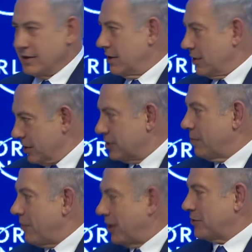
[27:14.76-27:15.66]
the, the,
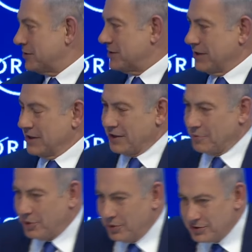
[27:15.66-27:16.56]
democracy that
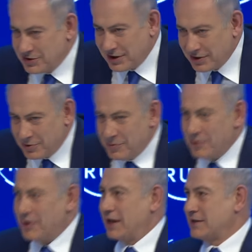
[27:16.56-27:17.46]
upholds uh,
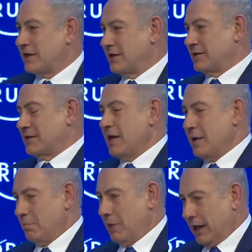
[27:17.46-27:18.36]
human rights, that is
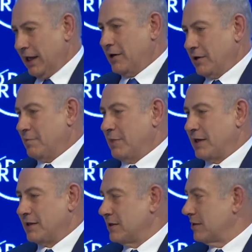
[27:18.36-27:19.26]
beleaguered
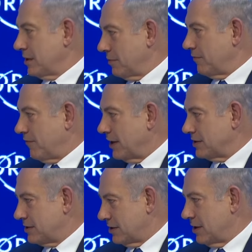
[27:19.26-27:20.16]
but
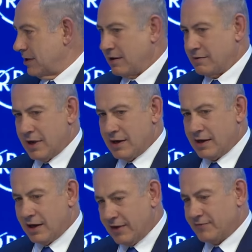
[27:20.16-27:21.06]
fights uh,
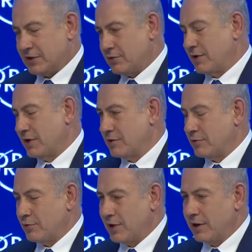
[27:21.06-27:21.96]
and lives according to
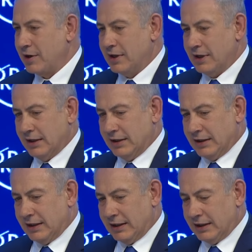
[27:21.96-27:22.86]
real
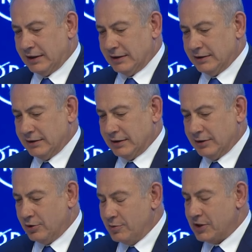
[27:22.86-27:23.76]
uh,
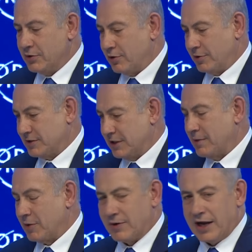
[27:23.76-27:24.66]
human norms and
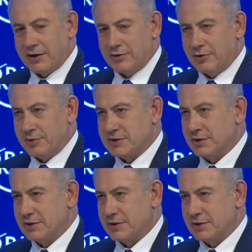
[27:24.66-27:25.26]
democratic norms.